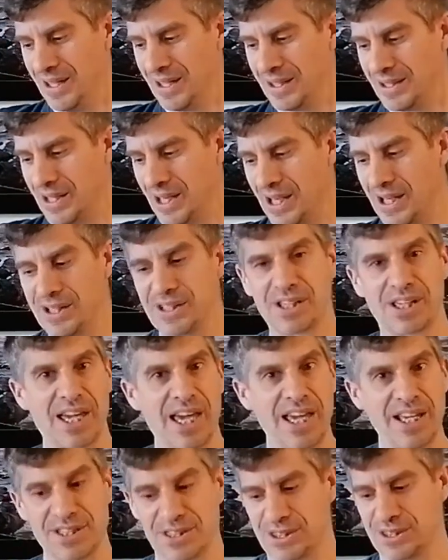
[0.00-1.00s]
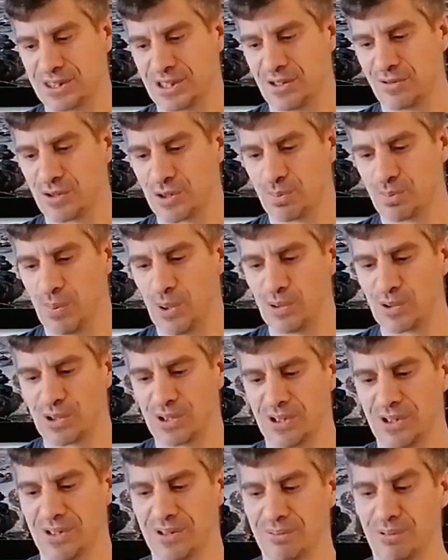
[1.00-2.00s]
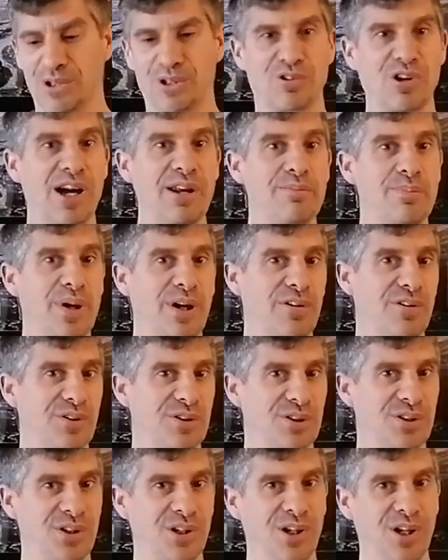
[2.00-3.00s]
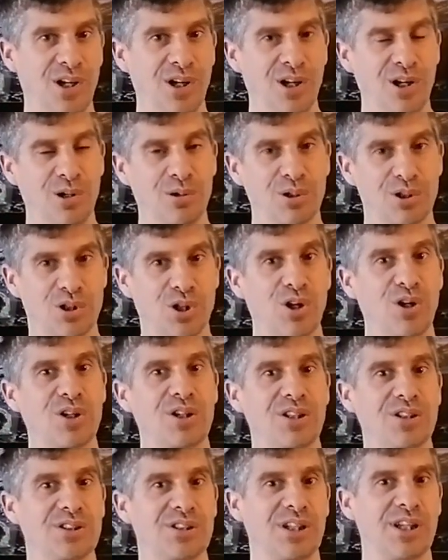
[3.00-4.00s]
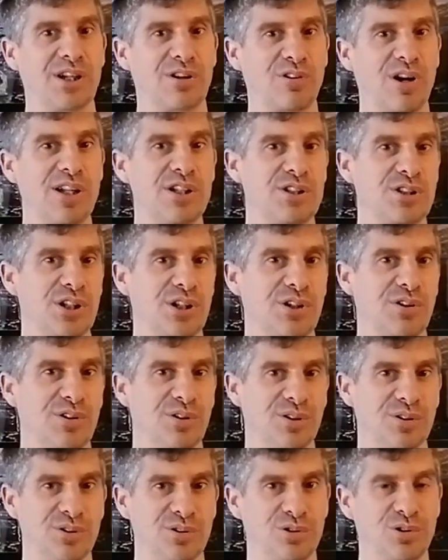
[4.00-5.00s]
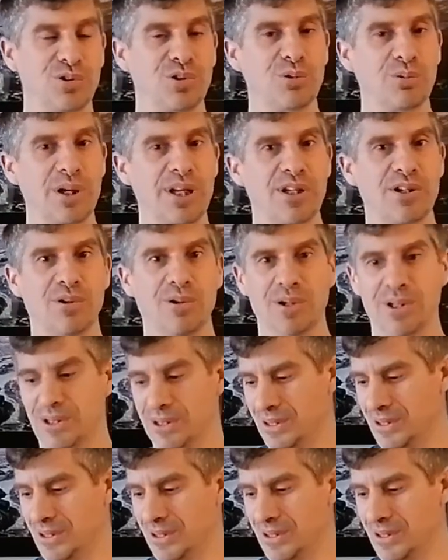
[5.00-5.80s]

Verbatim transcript: In harder cases, I've spoken with grandparents who are talking to their grandchildren through the window.